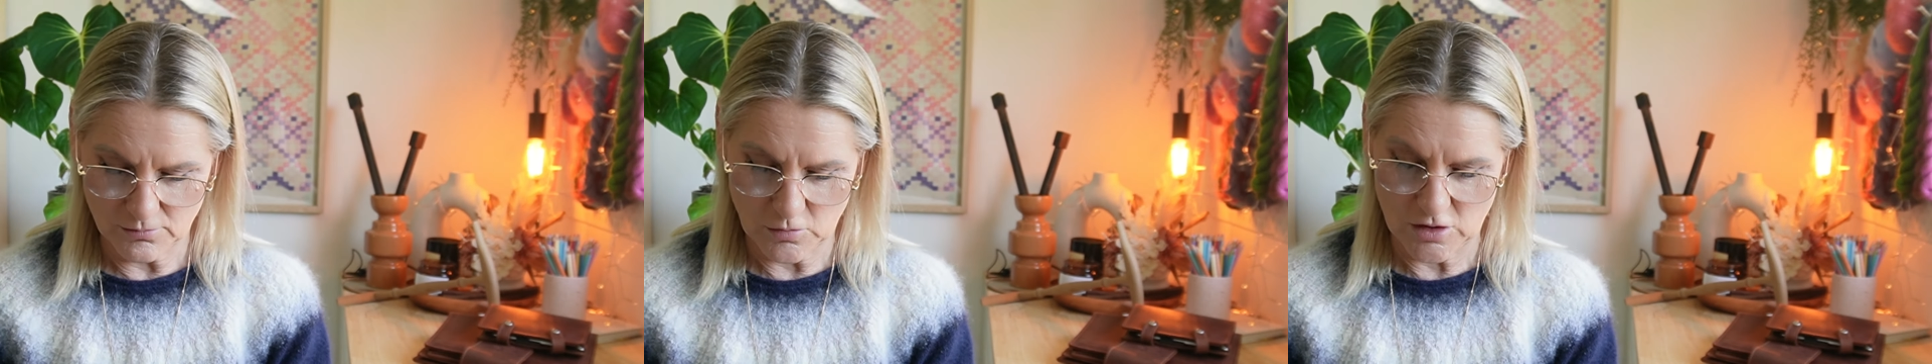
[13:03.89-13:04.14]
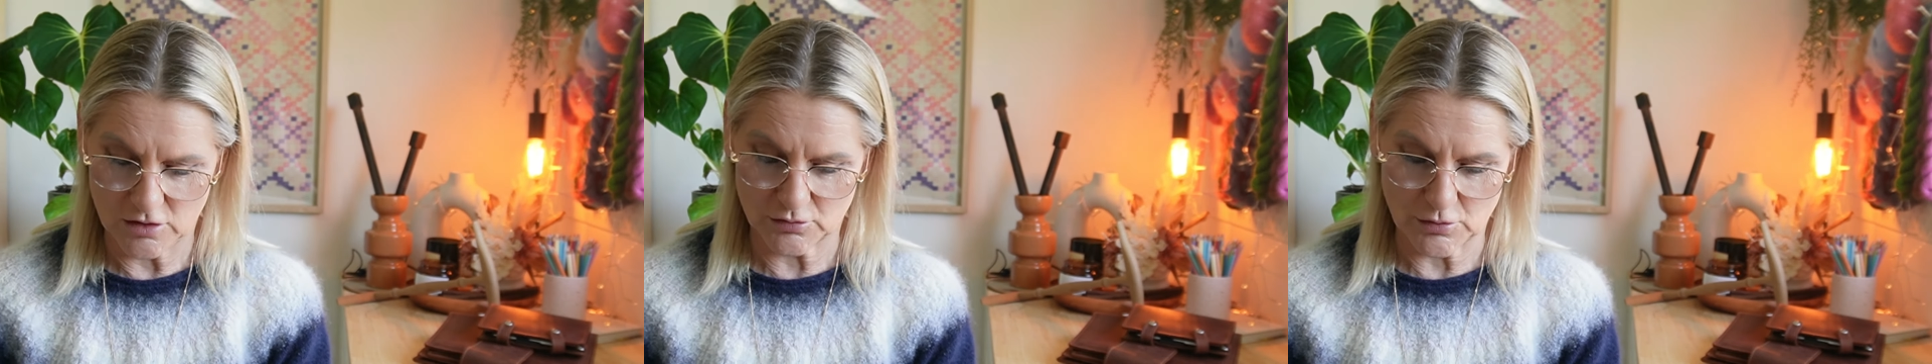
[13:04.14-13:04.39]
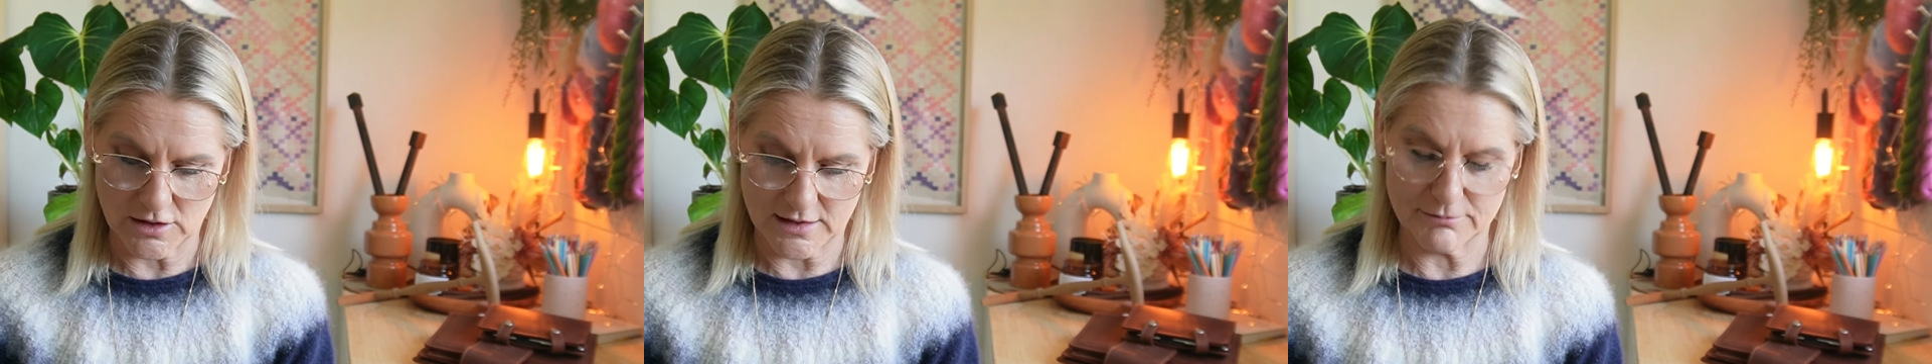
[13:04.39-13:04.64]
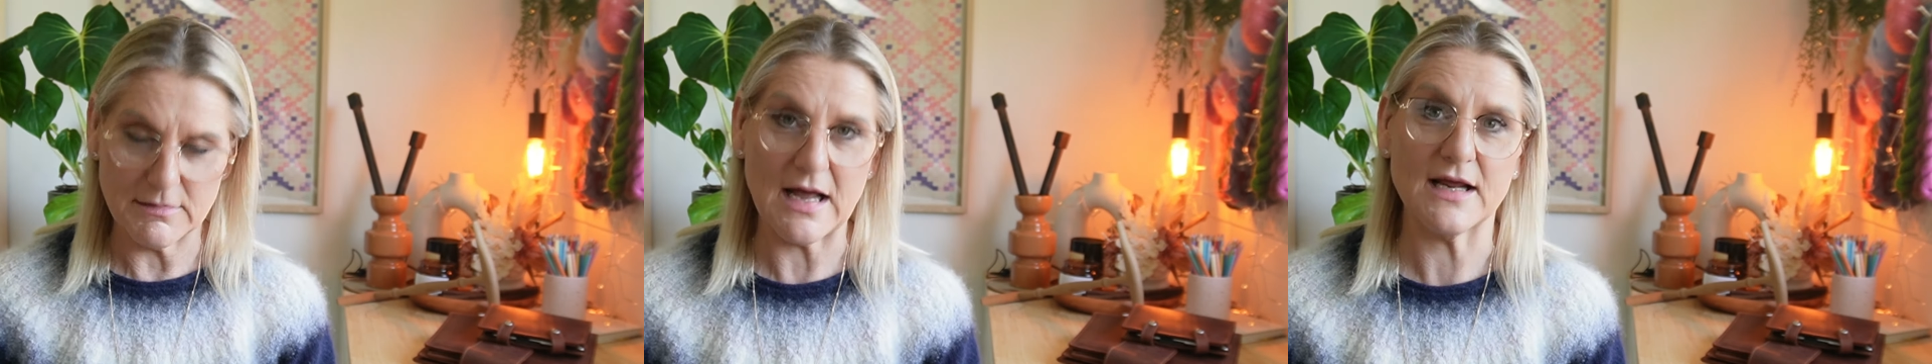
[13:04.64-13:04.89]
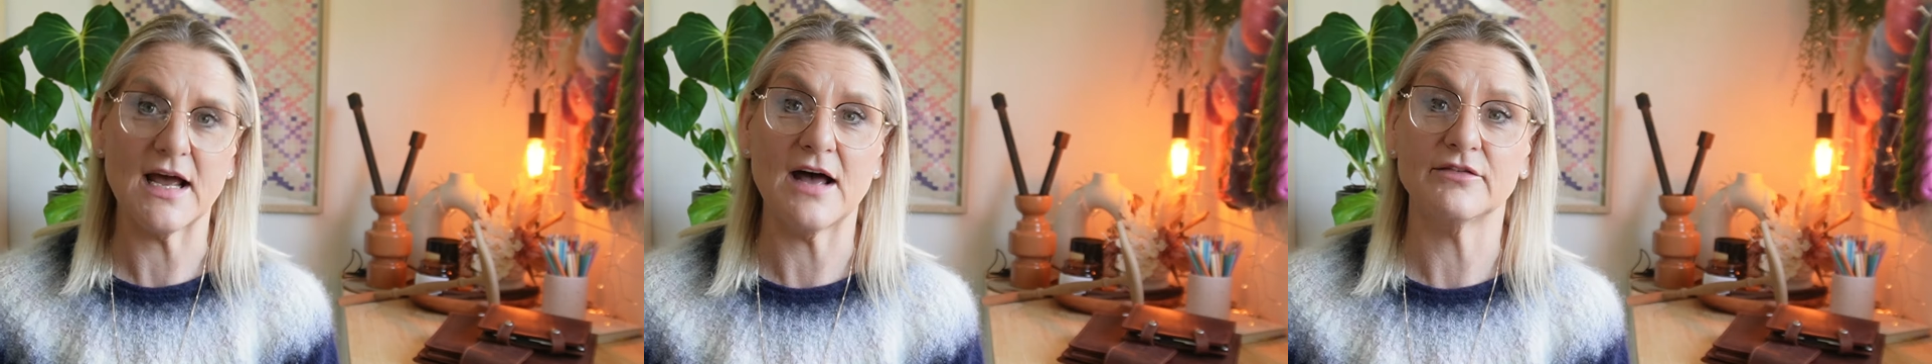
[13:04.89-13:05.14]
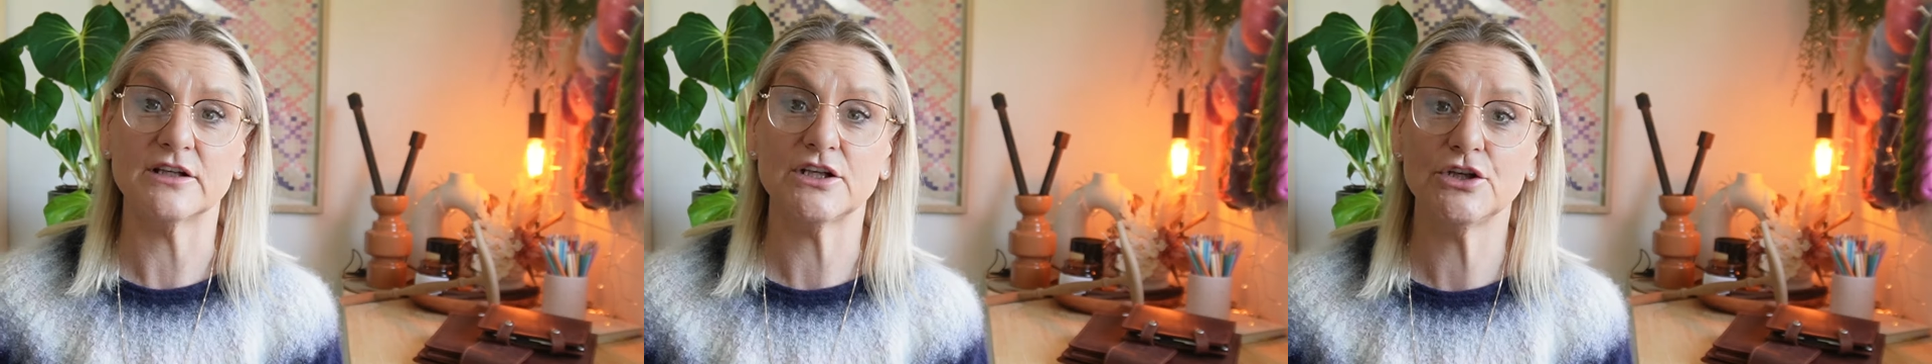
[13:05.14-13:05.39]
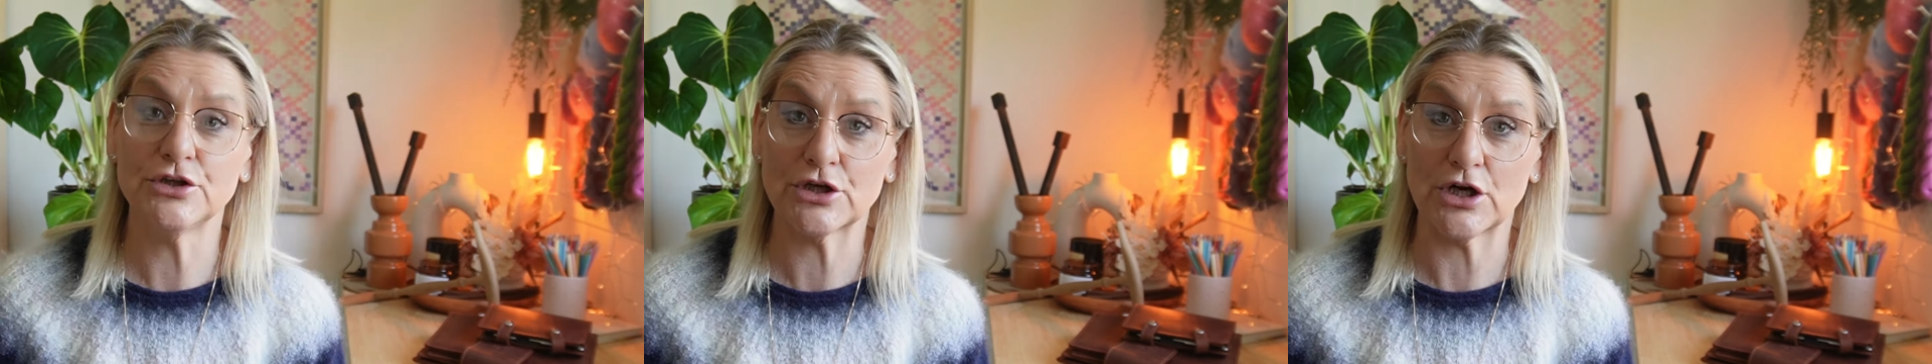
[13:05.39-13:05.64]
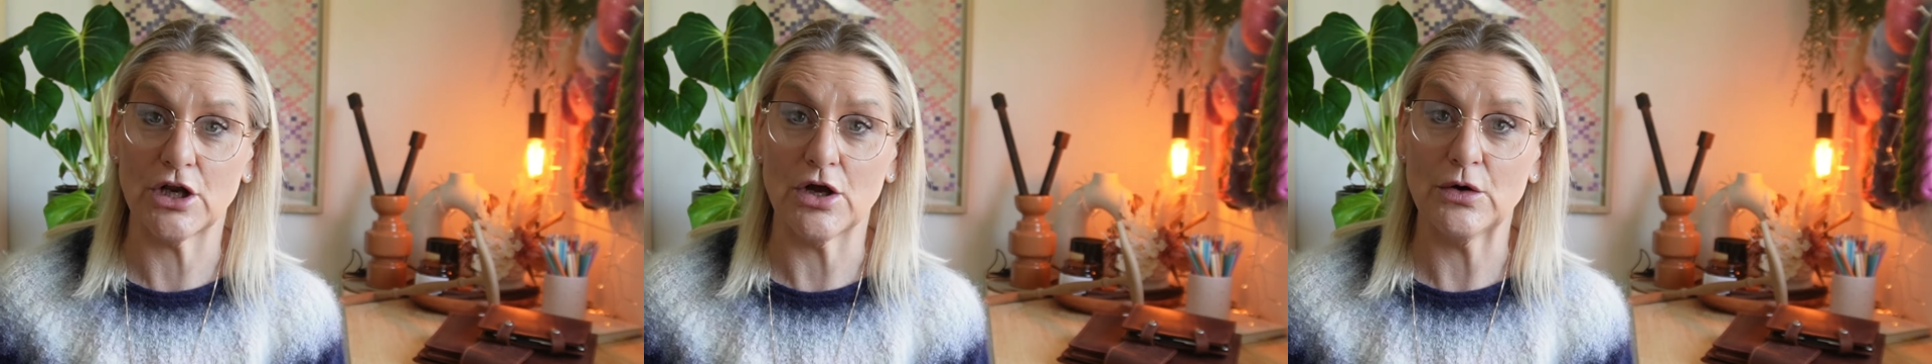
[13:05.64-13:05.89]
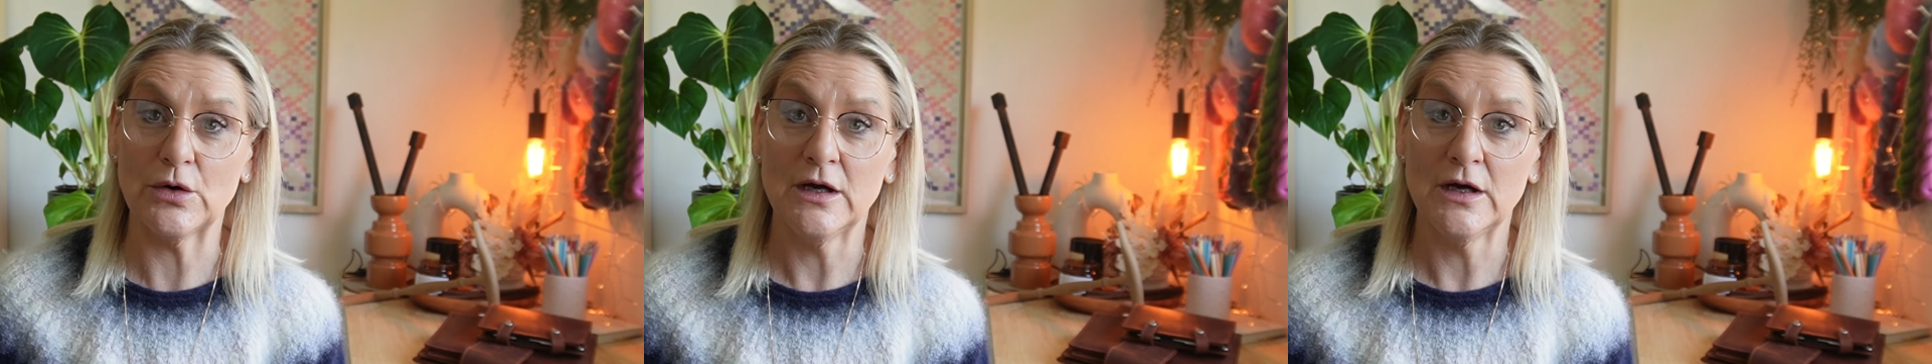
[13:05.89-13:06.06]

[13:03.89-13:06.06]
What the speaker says: worldwide may have a Uniqlo.